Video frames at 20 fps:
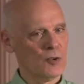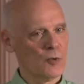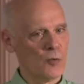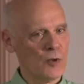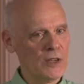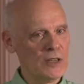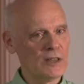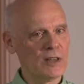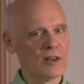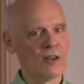
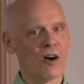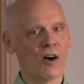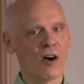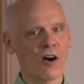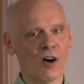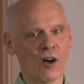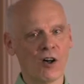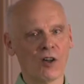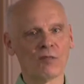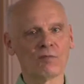we can
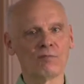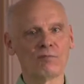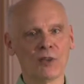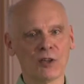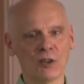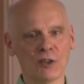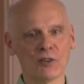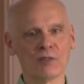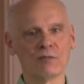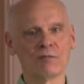all
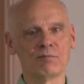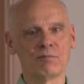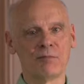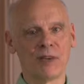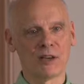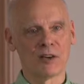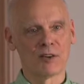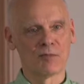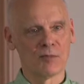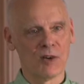build
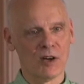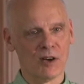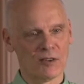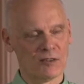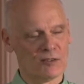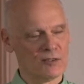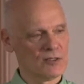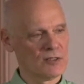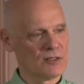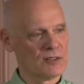better
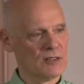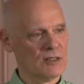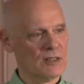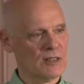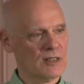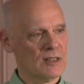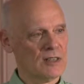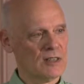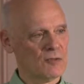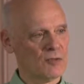models
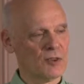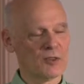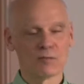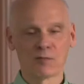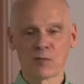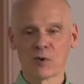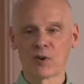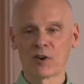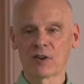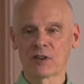with
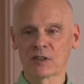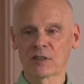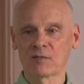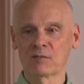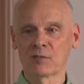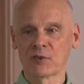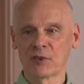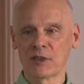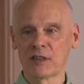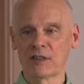more
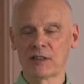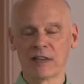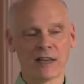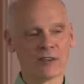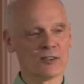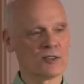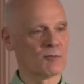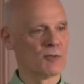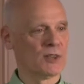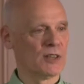complete
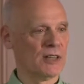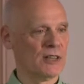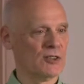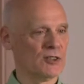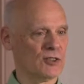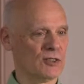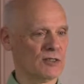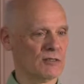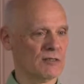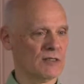
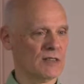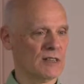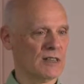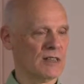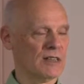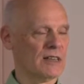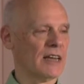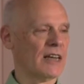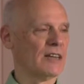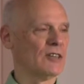explanation
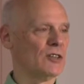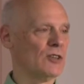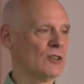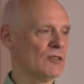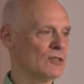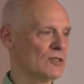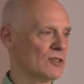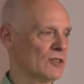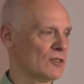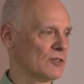and
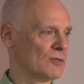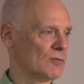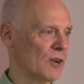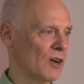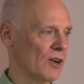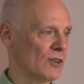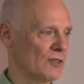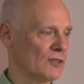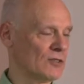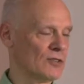use those
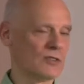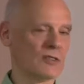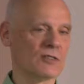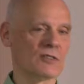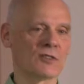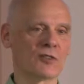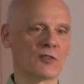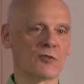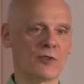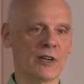models
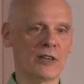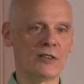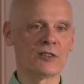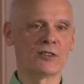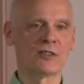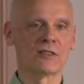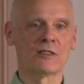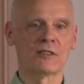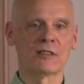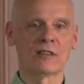to
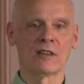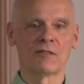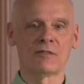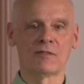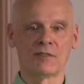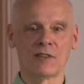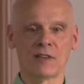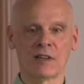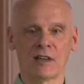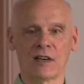reach
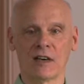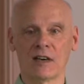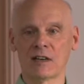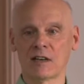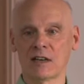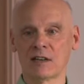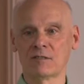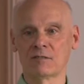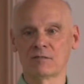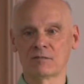
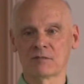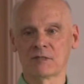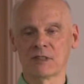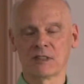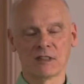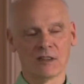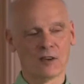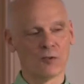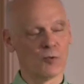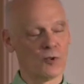a
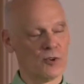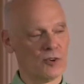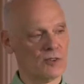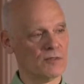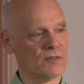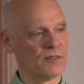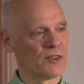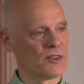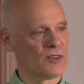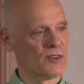
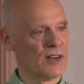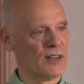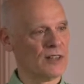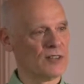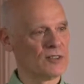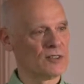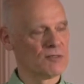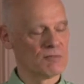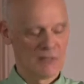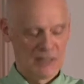world for
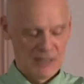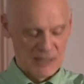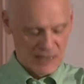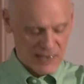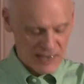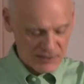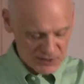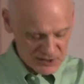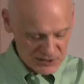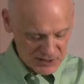Christ.
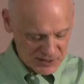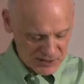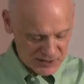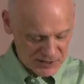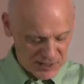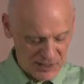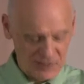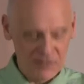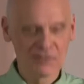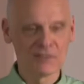I've said
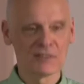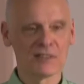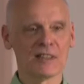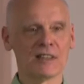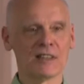enough.